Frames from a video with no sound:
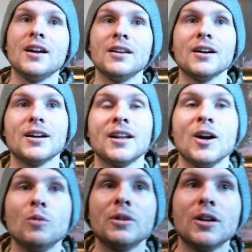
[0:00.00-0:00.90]
Yeah, it
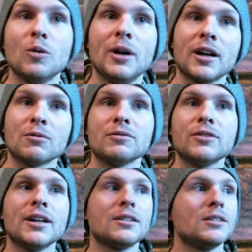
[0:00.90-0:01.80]
helped me go back and
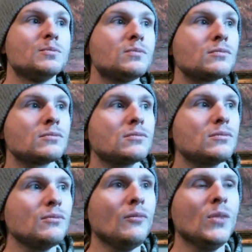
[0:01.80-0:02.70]
reflect on
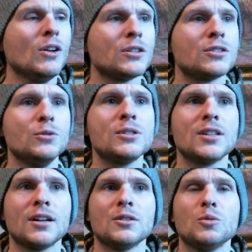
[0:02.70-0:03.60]

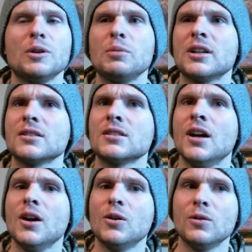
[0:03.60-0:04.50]
suicide a little bit, because
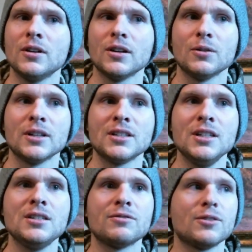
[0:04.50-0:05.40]
it's
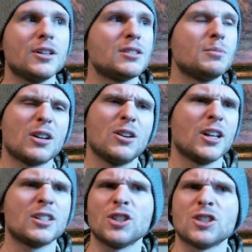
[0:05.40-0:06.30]
easy for us to be like, oh,
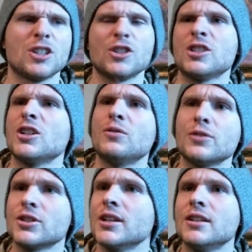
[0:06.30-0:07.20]
that's just such a
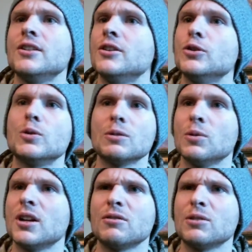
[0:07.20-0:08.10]
selfish thing to do or
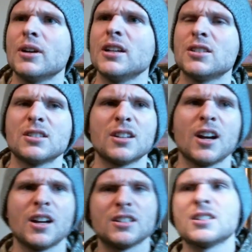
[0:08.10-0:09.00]
whatever, right? Just to
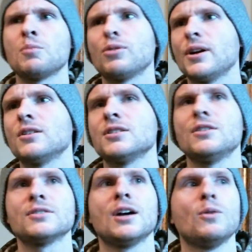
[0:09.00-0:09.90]
kind of separate
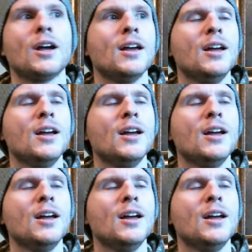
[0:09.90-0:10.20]
ourselves that way.